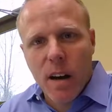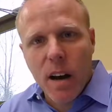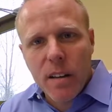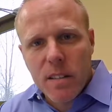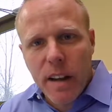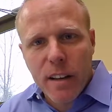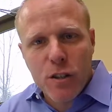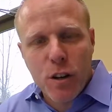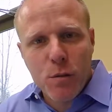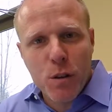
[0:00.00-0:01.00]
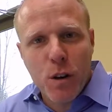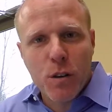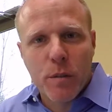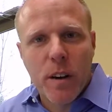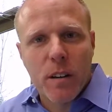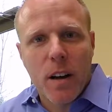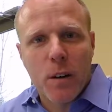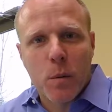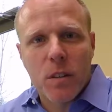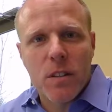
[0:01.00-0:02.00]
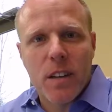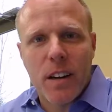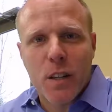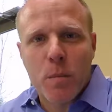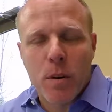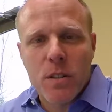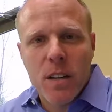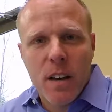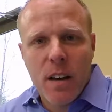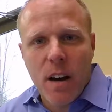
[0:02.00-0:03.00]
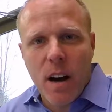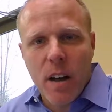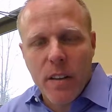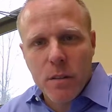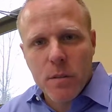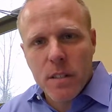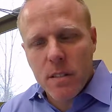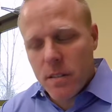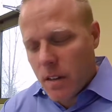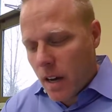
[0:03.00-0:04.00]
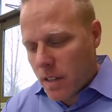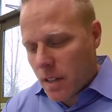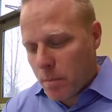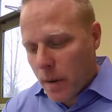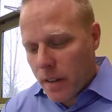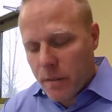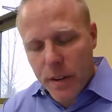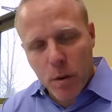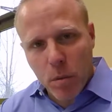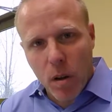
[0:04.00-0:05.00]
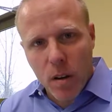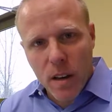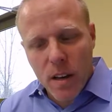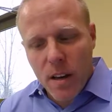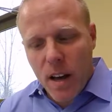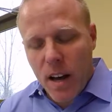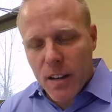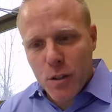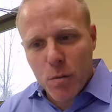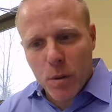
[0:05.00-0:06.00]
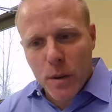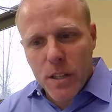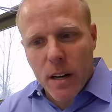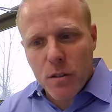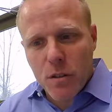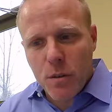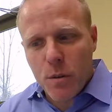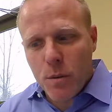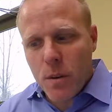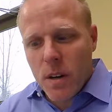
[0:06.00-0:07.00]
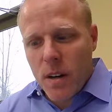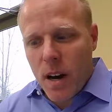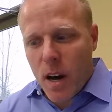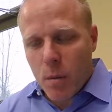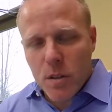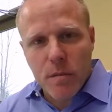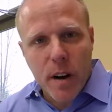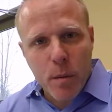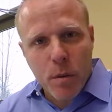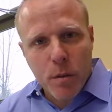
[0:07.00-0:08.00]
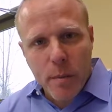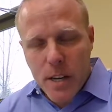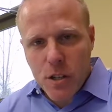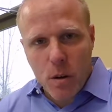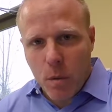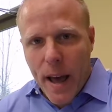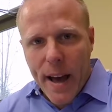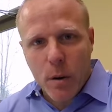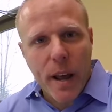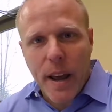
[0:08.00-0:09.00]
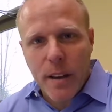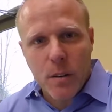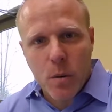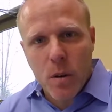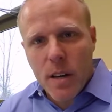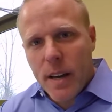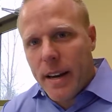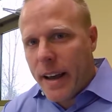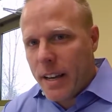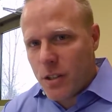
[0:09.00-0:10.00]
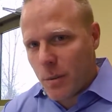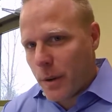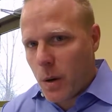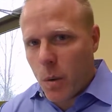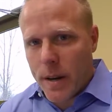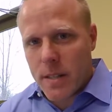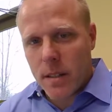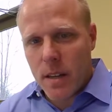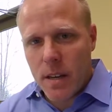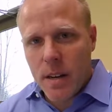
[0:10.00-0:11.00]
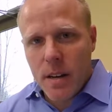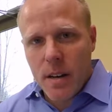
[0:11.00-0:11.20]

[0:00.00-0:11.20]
Hi, it's Dan Jones, owner of Carolina Real Estate Experts. Thanks for stopping by the video blog. Just want to reach out to you with some valuable information on how to handle an agent request lead,